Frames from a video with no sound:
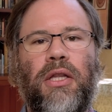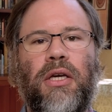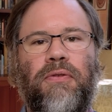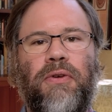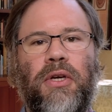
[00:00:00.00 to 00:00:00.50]
the
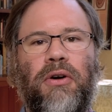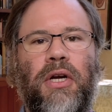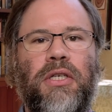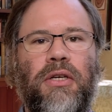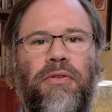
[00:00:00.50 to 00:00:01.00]

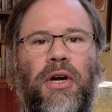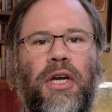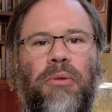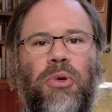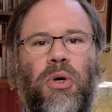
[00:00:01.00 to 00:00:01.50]
configuration of their
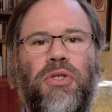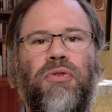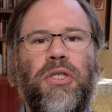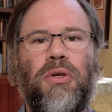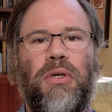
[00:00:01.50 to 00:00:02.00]
AWS
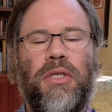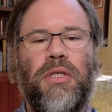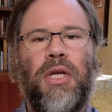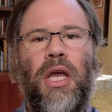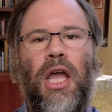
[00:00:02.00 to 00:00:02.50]
resources